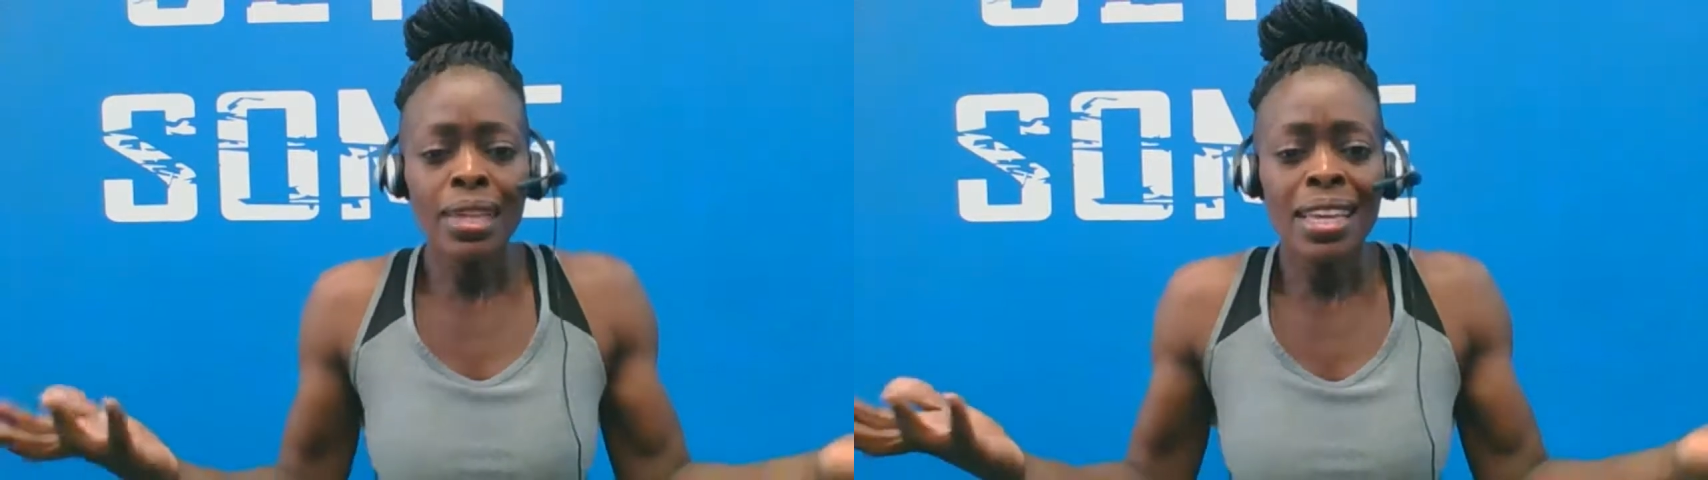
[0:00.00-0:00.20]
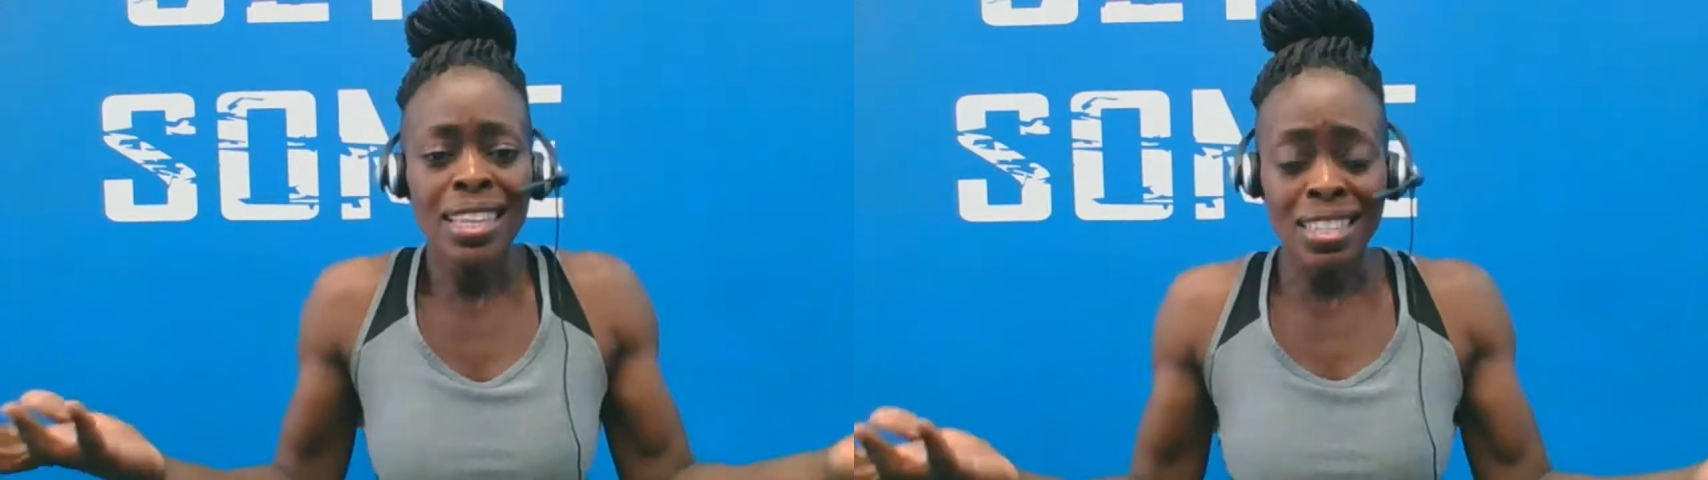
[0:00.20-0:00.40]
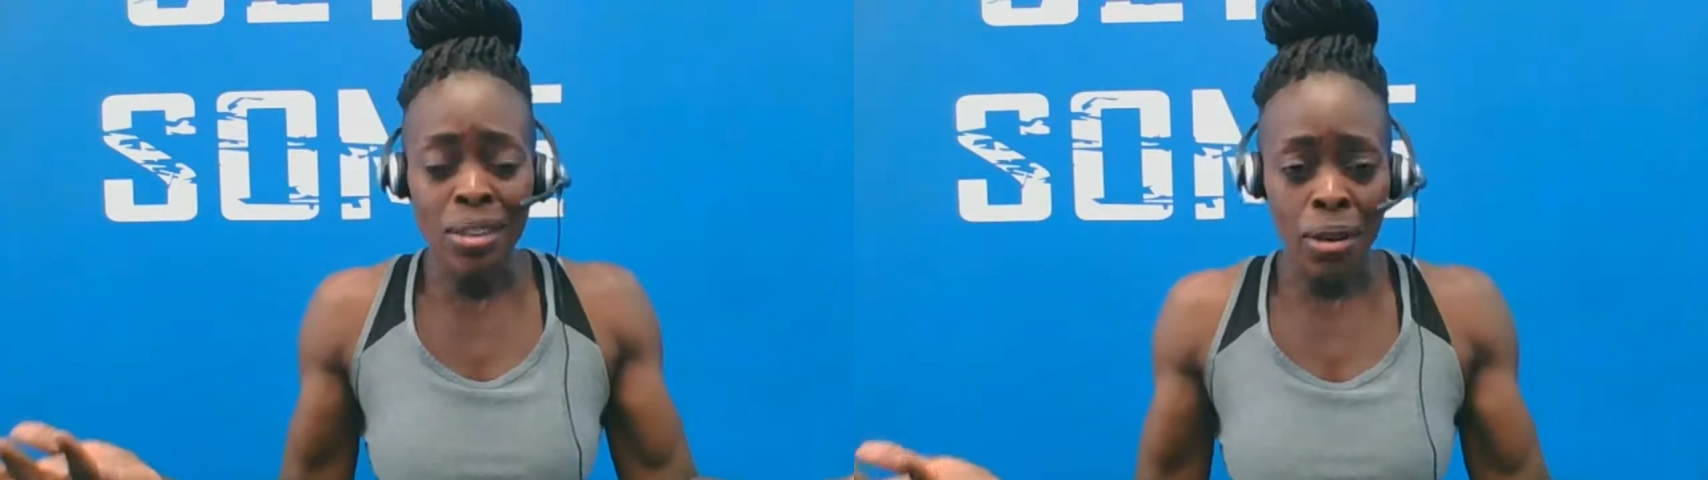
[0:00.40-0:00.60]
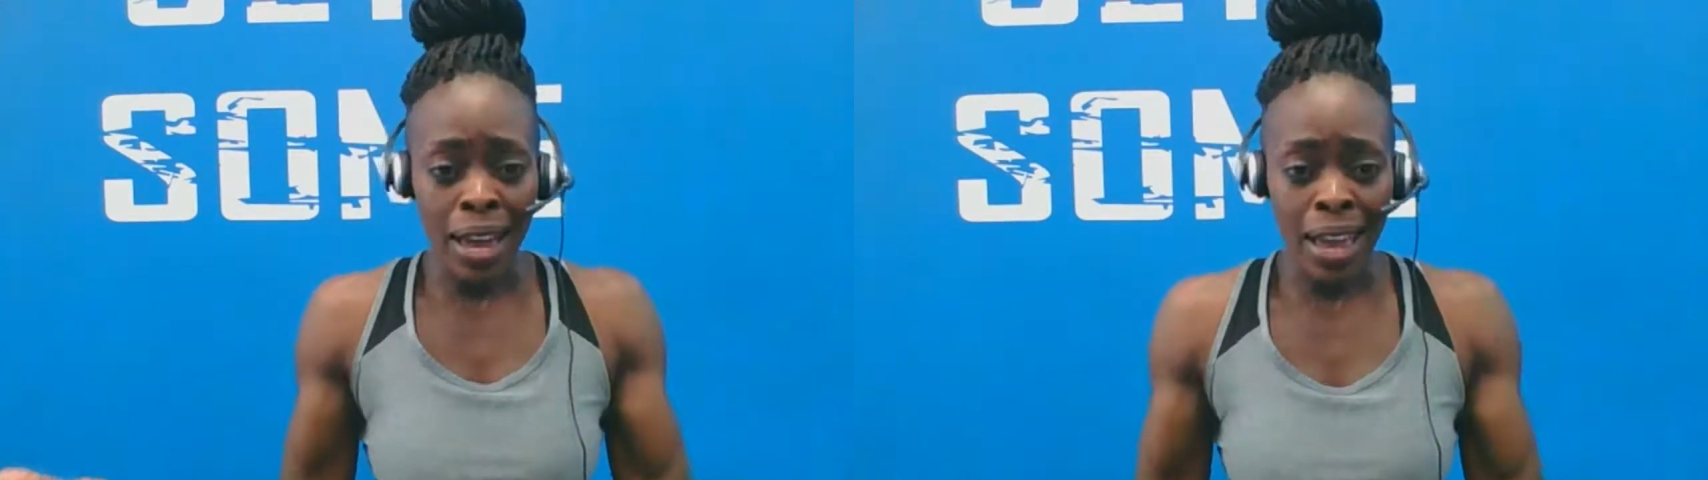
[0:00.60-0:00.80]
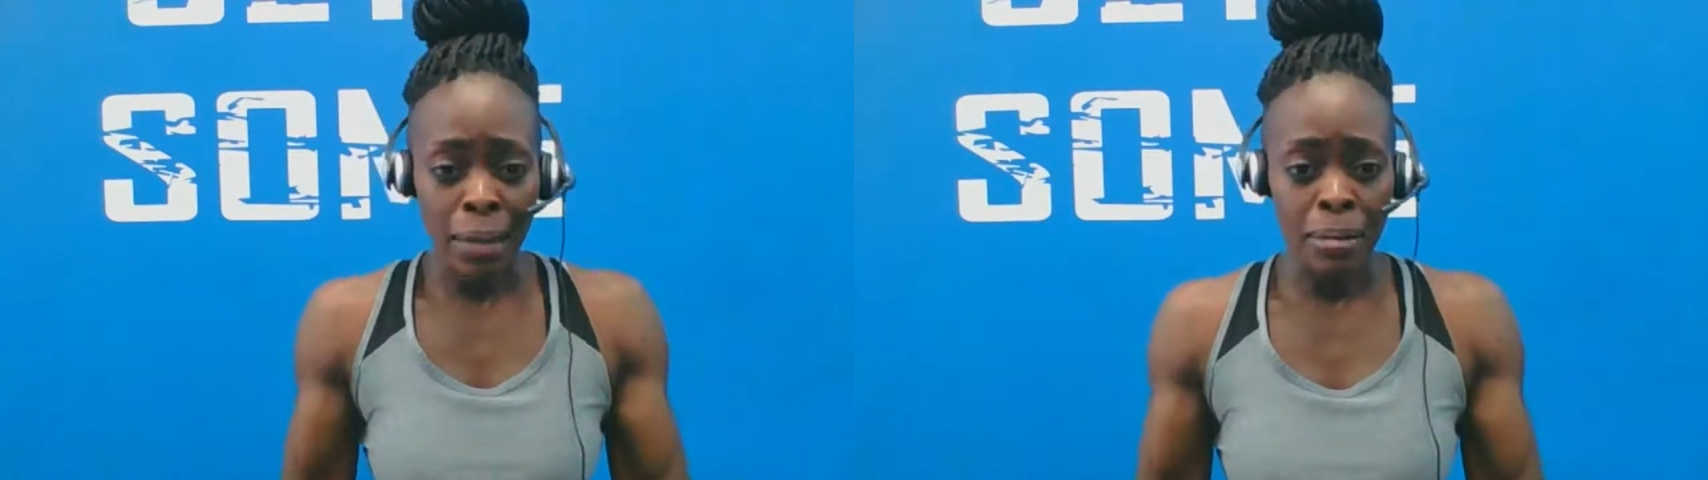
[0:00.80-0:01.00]
it's going to
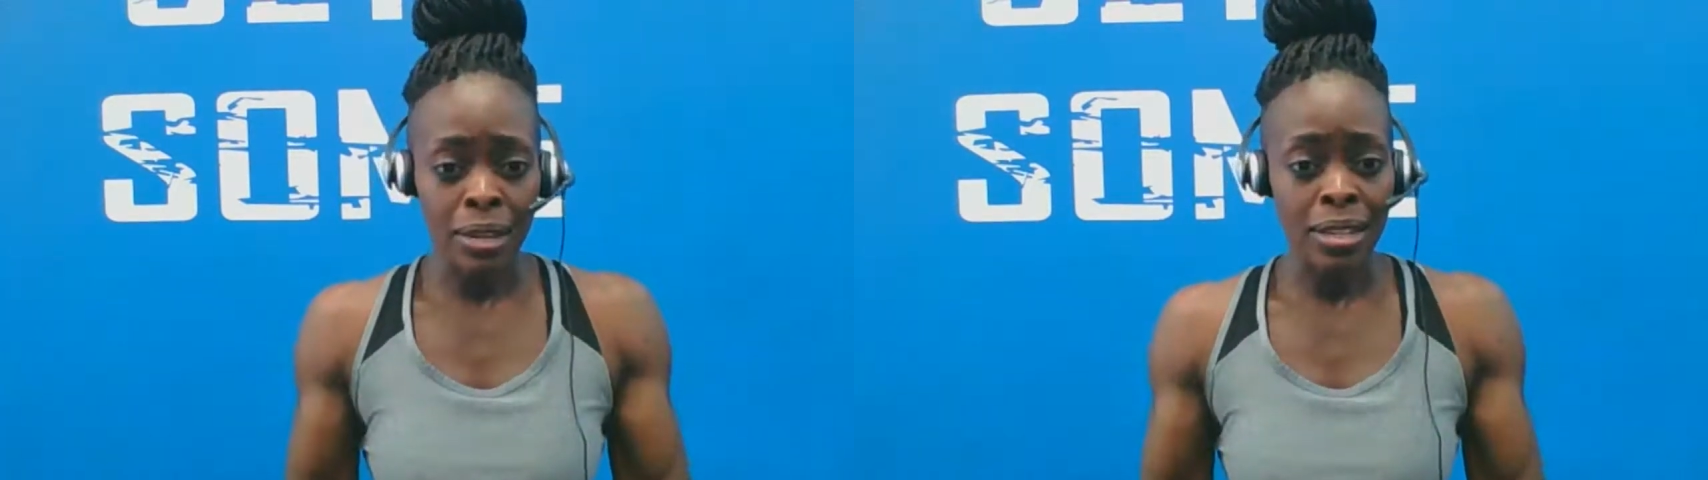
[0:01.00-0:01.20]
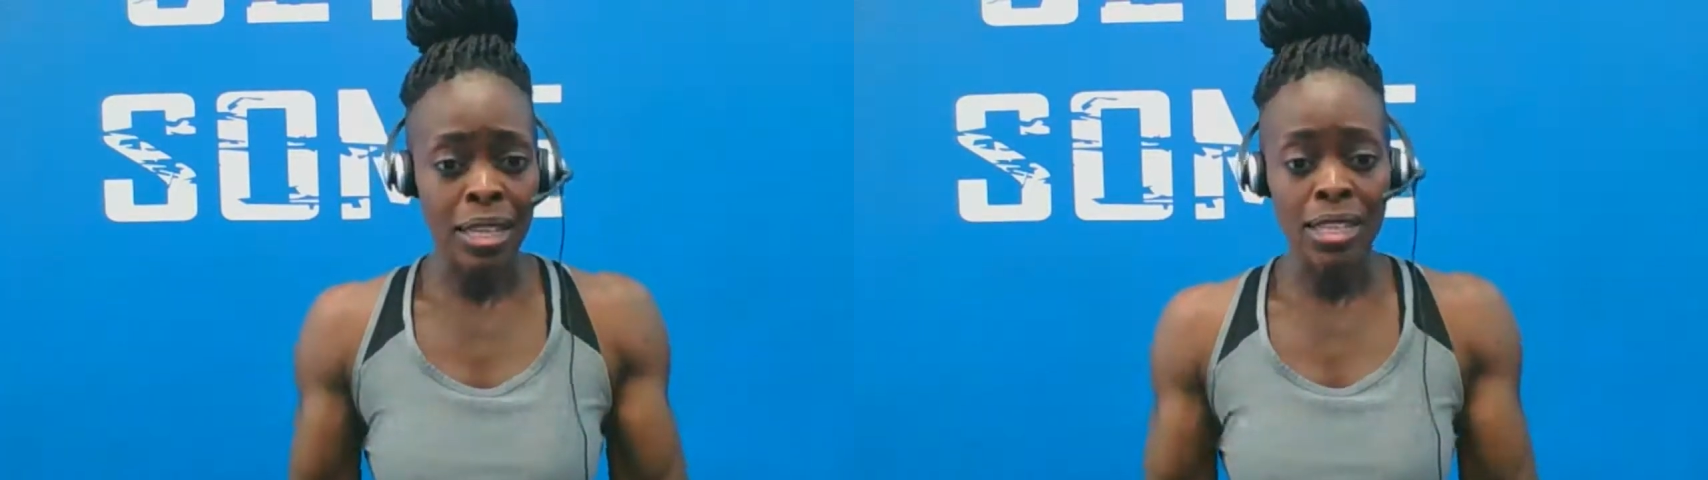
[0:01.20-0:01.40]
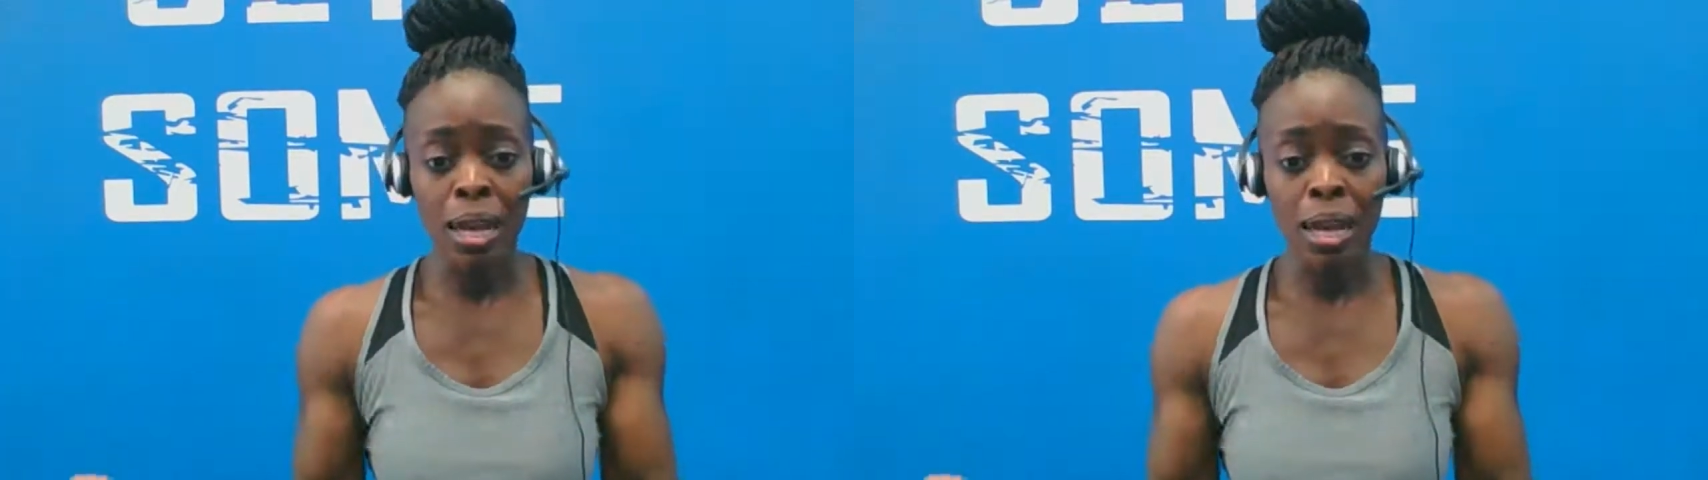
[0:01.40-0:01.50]
happen. It's